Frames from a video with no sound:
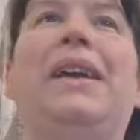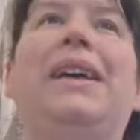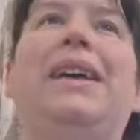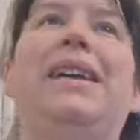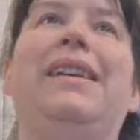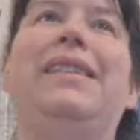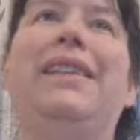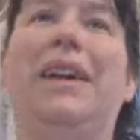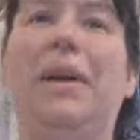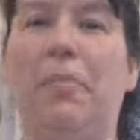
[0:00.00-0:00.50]

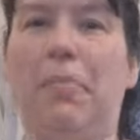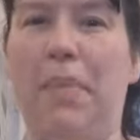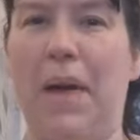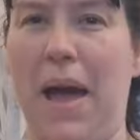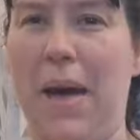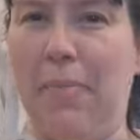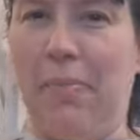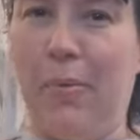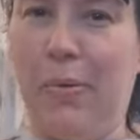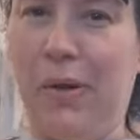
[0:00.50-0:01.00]
He's like a
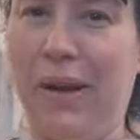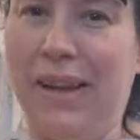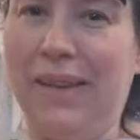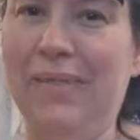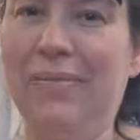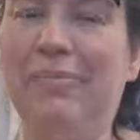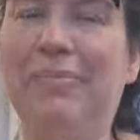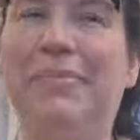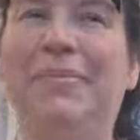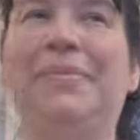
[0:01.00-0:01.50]
bad boy.
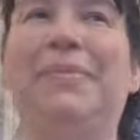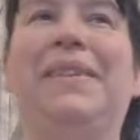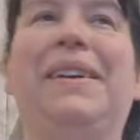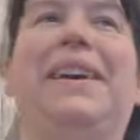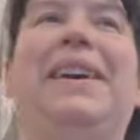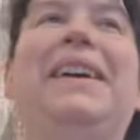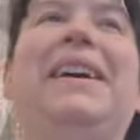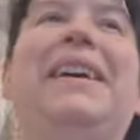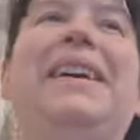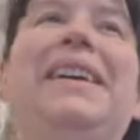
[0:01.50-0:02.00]
So
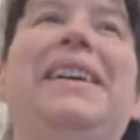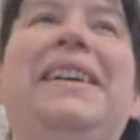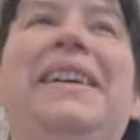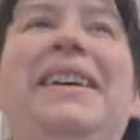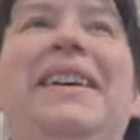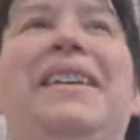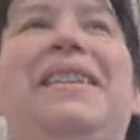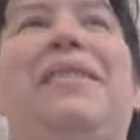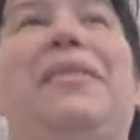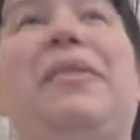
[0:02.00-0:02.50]

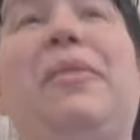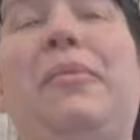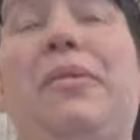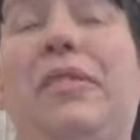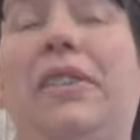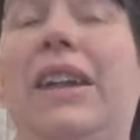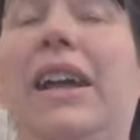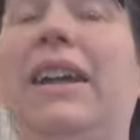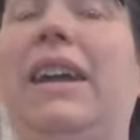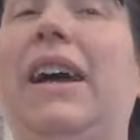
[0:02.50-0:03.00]
we're gonna watch
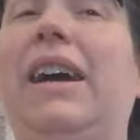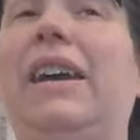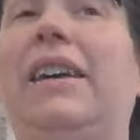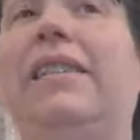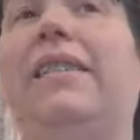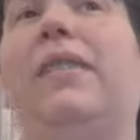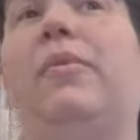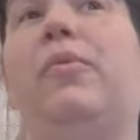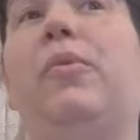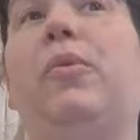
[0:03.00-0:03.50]

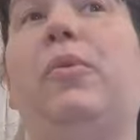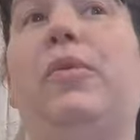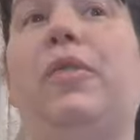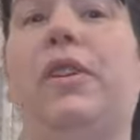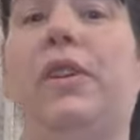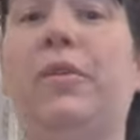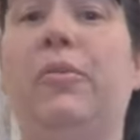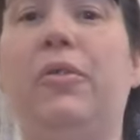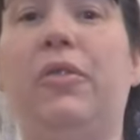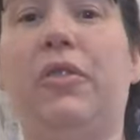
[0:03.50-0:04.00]
Gladiators, and we're also
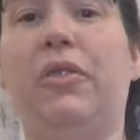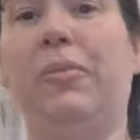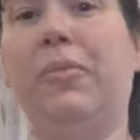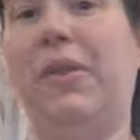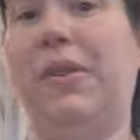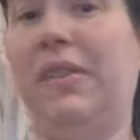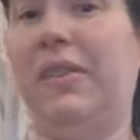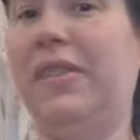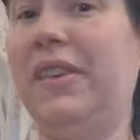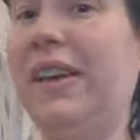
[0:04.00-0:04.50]
gonna watch The
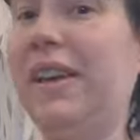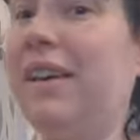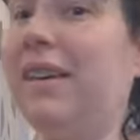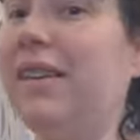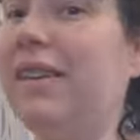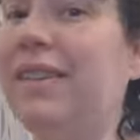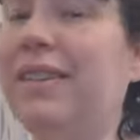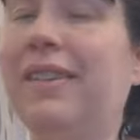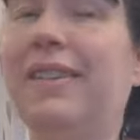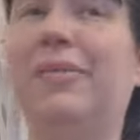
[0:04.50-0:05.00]
Masked
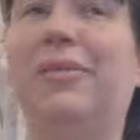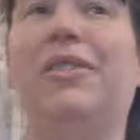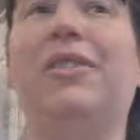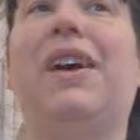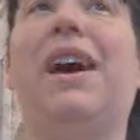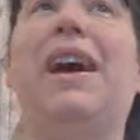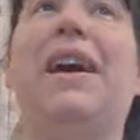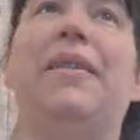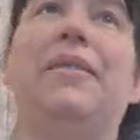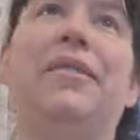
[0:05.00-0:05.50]
Singer, which I
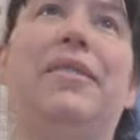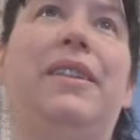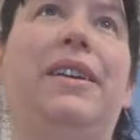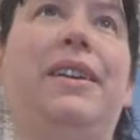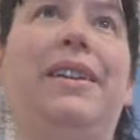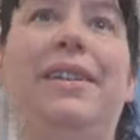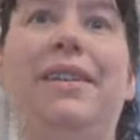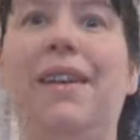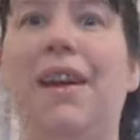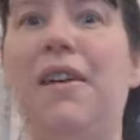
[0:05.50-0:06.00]

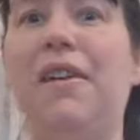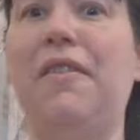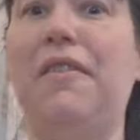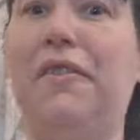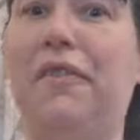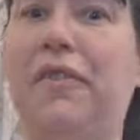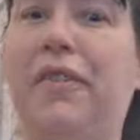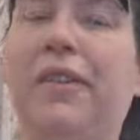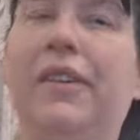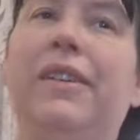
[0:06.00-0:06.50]
absolutely
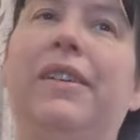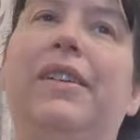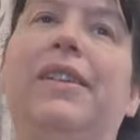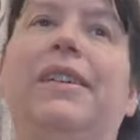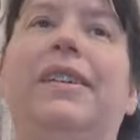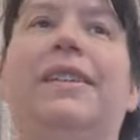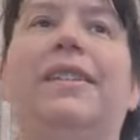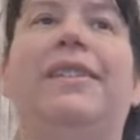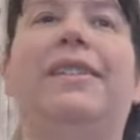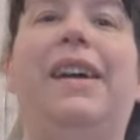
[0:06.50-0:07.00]
love.
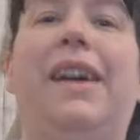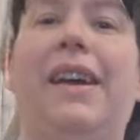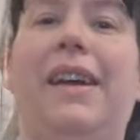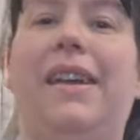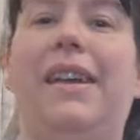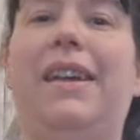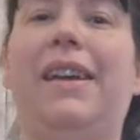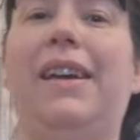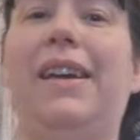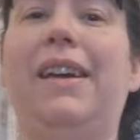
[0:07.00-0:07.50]

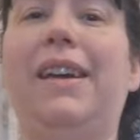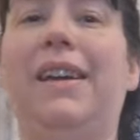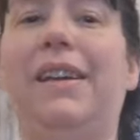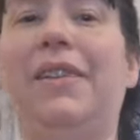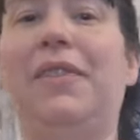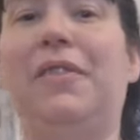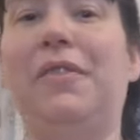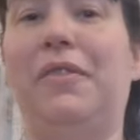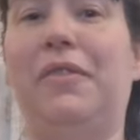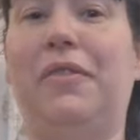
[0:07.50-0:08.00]
Take it
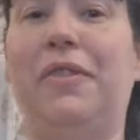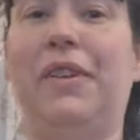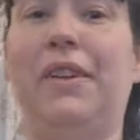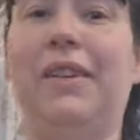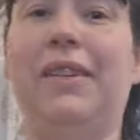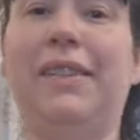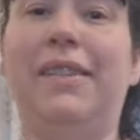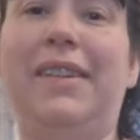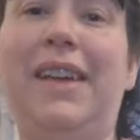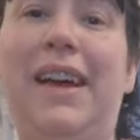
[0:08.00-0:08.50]
off,
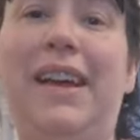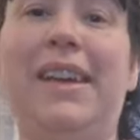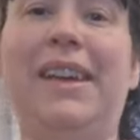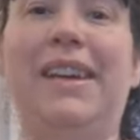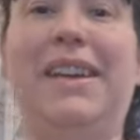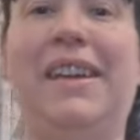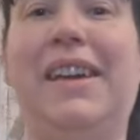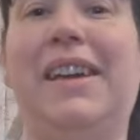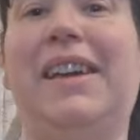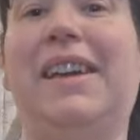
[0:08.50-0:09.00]

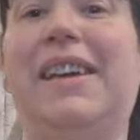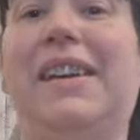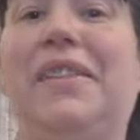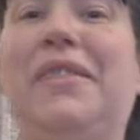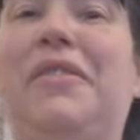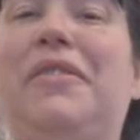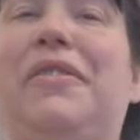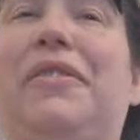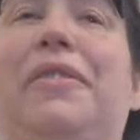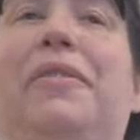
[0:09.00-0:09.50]
take it
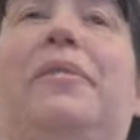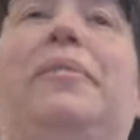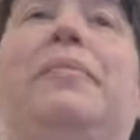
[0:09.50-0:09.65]
off.